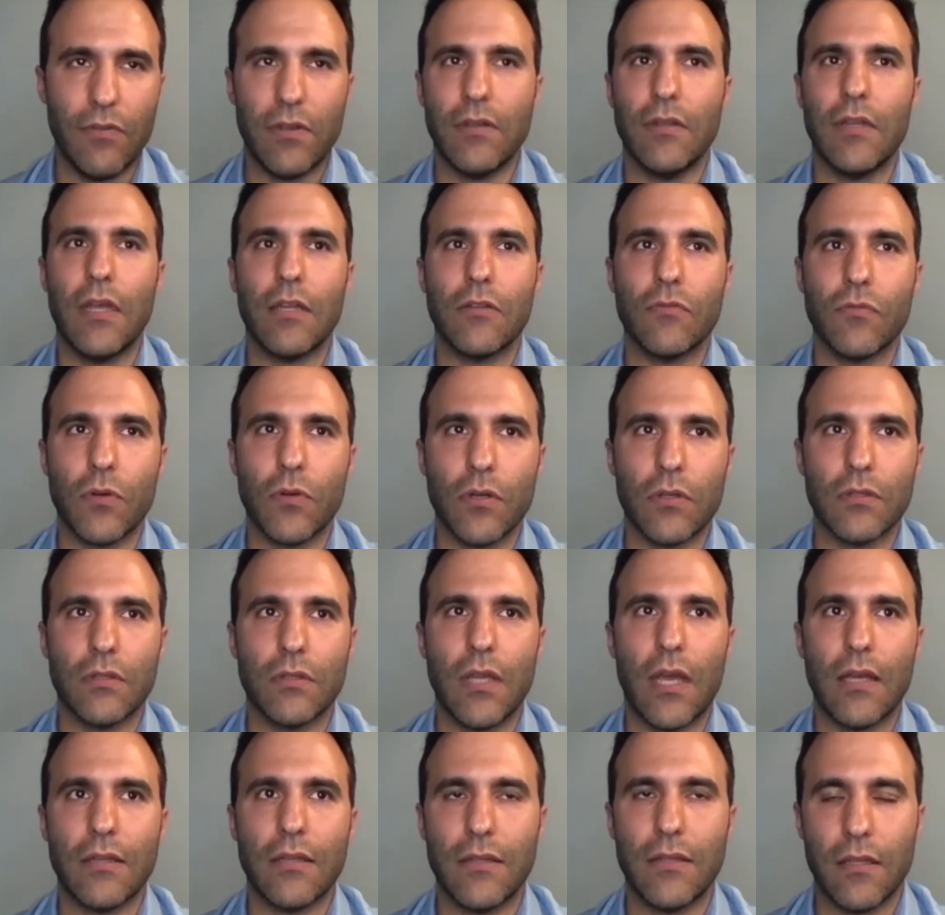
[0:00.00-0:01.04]
network
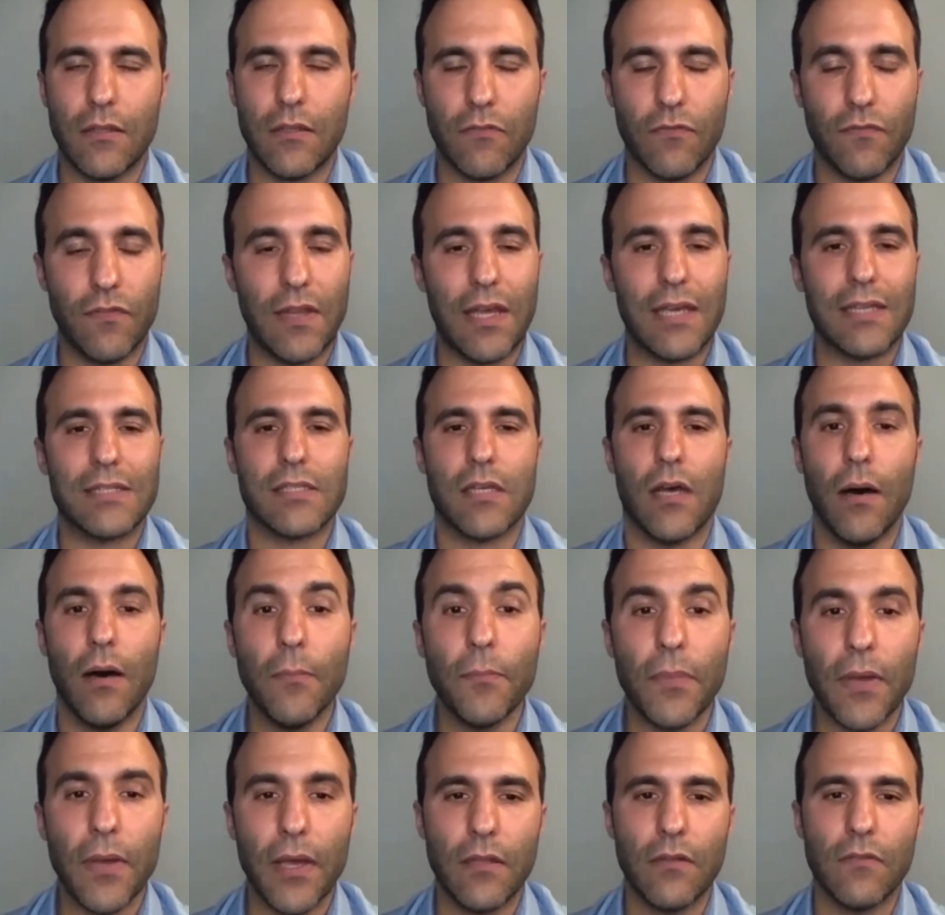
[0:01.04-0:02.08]
that flex up
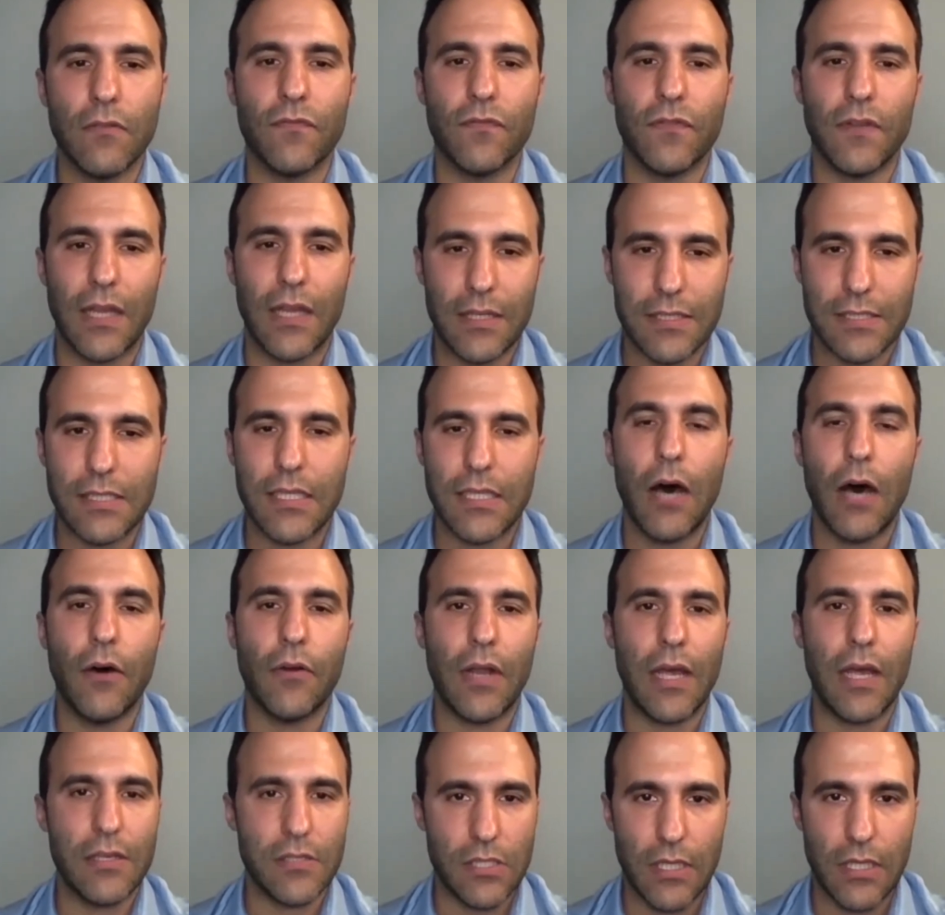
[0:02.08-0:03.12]
and flex down
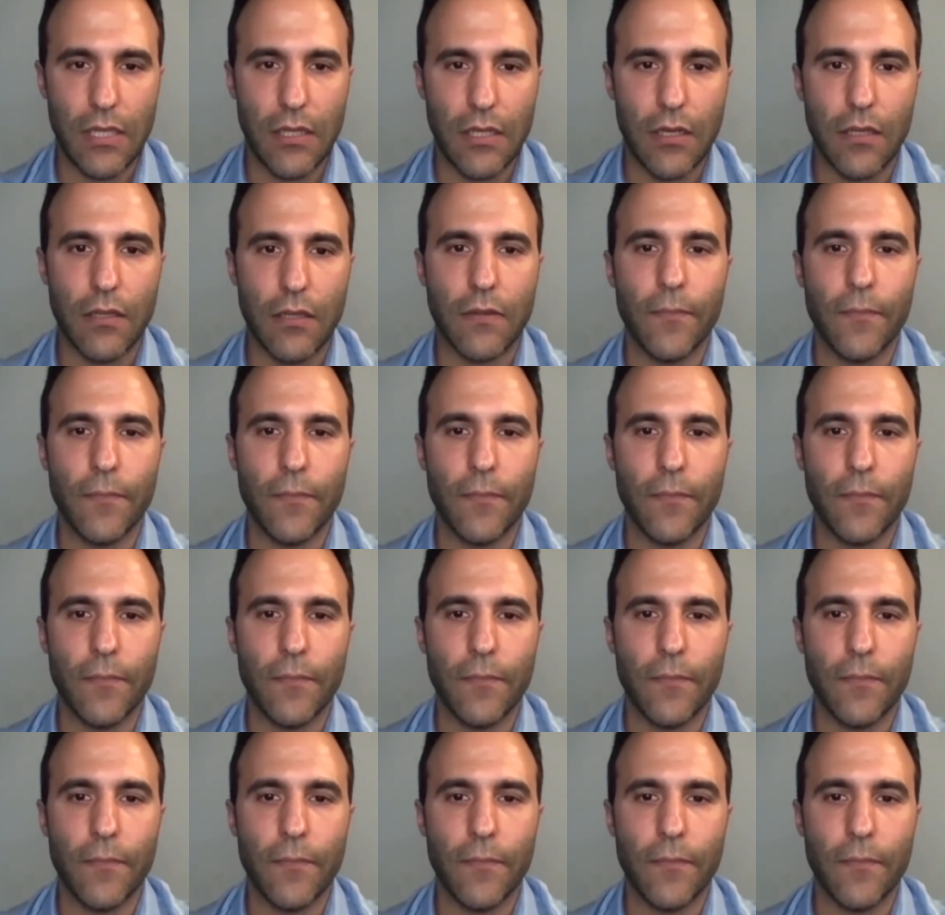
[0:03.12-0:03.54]
as needed?